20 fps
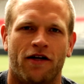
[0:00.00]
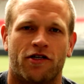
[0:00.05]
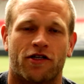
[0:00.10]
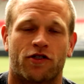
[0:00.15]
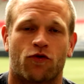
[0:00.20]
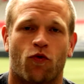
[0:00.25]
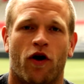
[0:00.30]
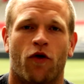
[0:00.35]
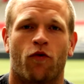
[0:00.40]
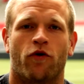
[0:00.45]

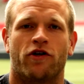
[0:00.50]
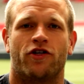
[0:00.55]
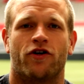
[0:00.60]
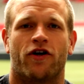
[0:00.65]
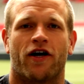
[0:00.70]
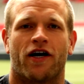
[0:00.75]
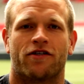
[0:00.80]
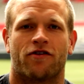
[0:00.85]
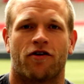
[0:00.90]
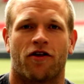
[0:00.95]
Just want to wish you
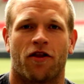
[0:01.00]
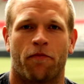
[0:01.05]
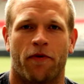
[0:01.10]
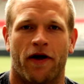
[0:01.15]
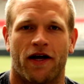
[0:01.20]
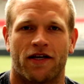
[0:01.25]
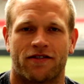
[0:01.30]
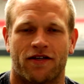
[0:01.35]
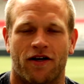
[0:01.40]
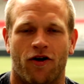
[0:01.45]
guys all the
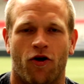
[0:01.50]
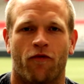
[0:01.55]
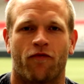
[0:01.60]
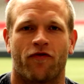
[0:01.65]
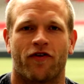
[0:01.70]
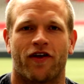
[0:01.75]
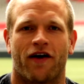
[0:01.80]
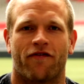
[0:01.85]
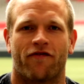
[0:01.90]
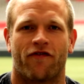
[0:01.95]
best and
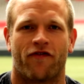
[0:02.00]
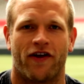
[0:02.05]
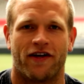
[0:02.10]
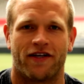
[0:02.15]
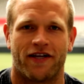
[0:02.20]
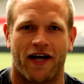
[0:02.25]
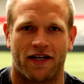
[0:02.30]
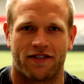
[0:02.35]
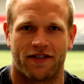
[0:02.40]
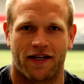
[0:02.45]
hopefully you have a
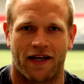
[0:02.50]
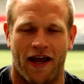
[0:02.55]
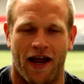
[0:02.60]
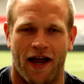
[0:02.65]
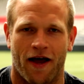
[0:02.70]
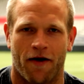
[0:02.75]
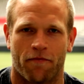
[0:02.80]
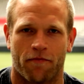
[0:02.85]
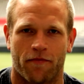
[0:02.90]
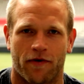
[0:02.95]
fantastic
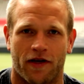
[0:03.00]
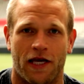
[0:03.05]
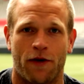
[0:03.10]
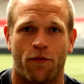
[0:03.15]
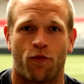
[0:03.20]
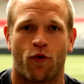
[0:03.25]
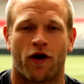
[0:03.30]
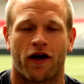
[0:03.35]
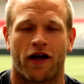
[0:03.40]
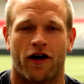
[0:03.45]
camp.
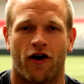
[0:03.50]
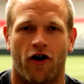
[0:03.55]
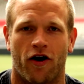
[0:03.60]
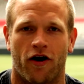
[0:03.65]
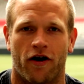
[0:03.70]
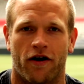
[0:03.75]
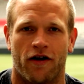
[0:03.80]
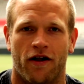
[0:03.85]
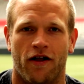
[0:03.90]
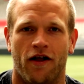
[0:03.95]
Keep working
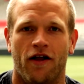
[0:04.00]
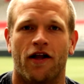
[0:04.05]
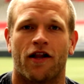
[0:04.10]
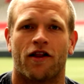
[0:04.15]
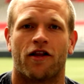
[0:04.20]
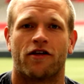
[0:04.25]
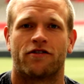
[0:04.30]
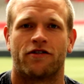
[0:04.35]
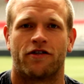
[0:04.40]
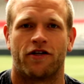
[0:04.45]
hard,
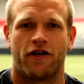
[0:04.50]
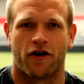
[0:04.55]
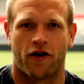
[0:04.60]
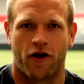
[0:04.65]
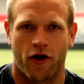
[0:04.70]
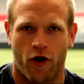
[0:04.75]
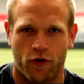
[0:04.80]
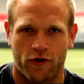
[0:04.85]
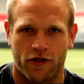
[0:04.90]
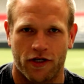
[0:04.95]
listen to your
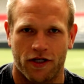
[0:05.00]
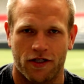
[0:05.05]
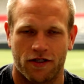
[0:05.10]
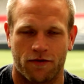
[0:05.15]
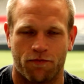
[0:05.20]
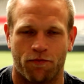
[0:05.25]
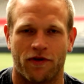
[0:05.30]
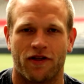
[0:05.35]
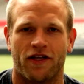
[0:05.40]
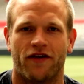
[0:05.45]
coaches,
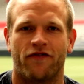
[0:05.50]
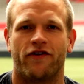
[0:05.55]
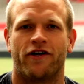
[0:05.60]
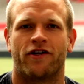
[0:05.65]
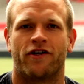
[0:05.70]
believe in